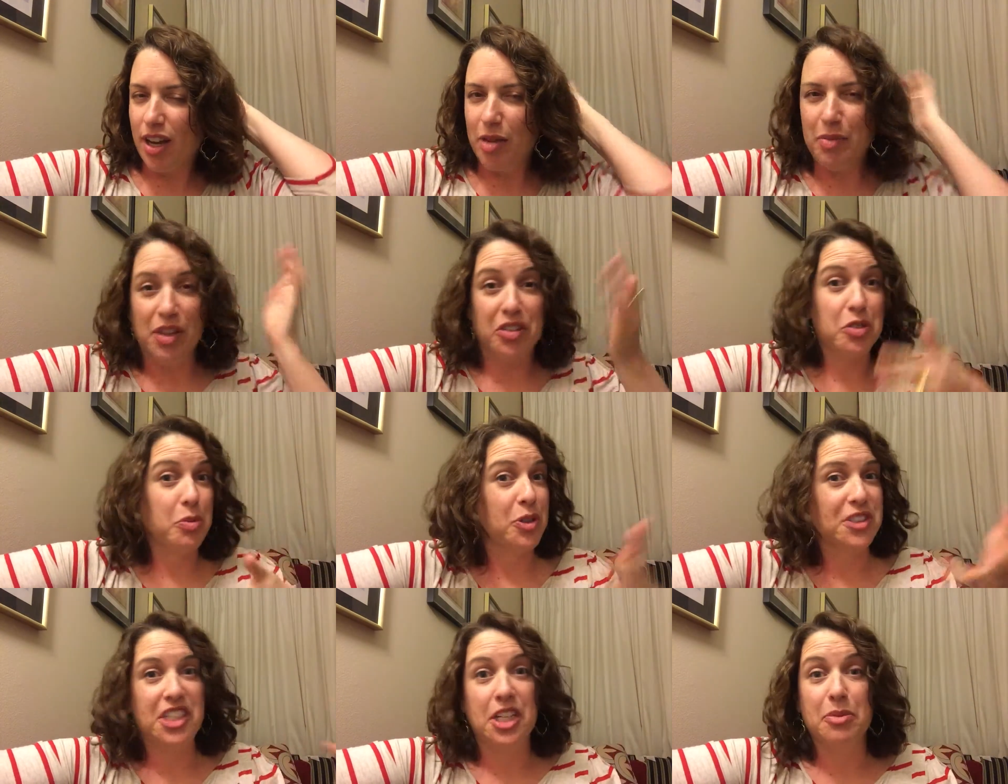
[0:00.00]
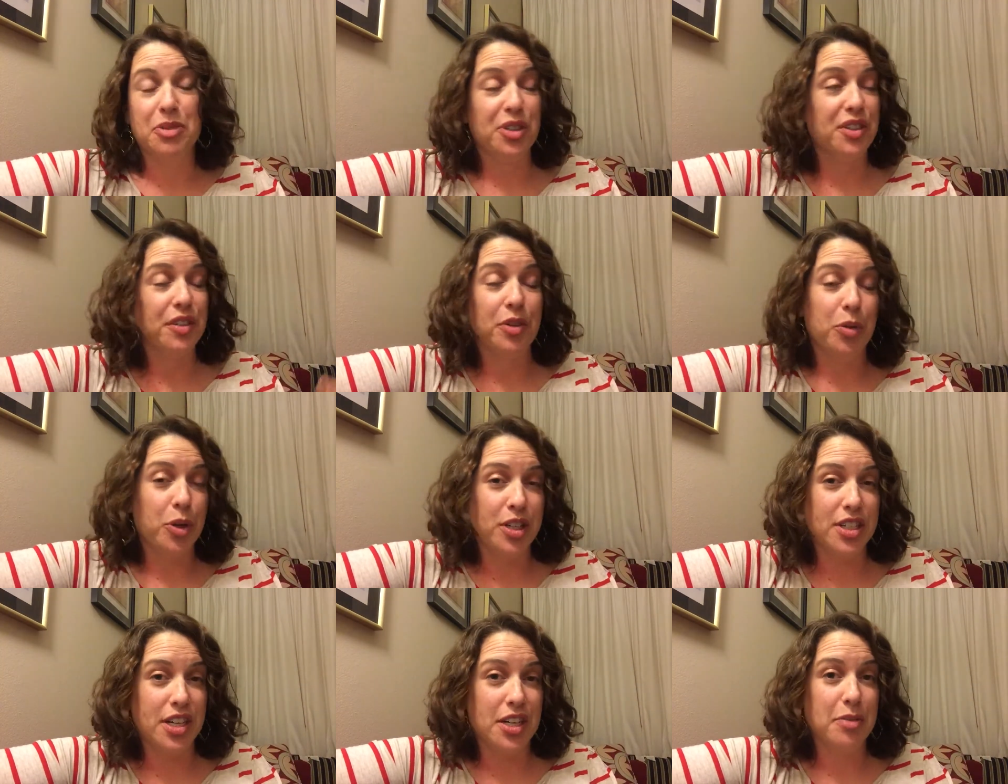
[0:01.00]
either sports teams or even
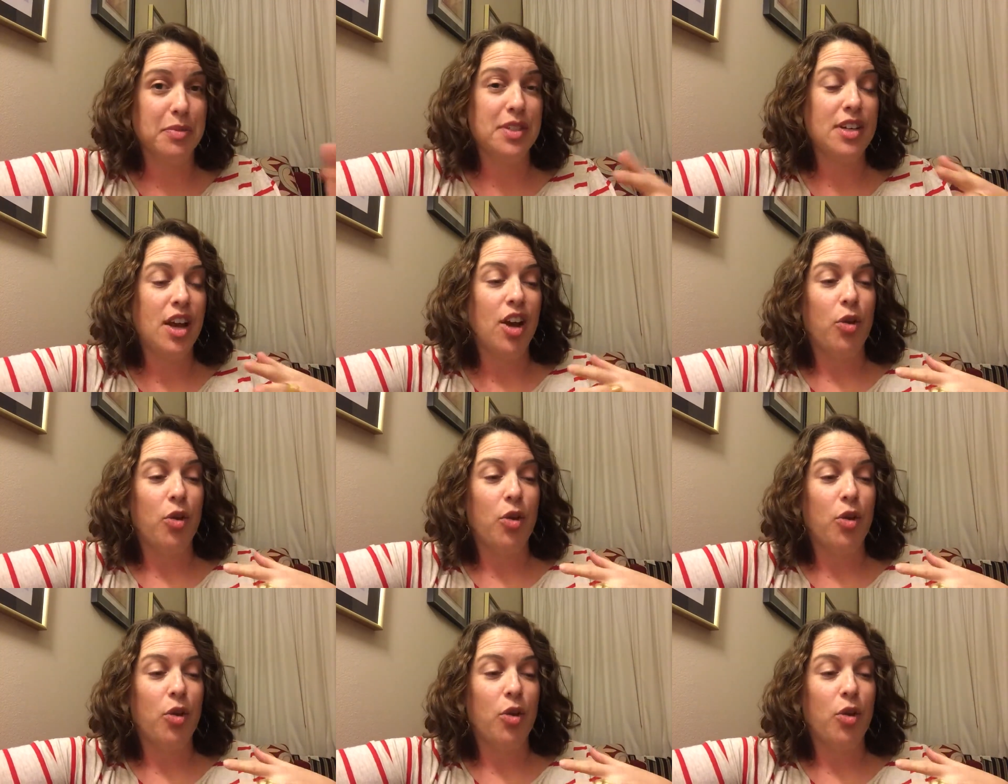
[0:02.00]
work teams,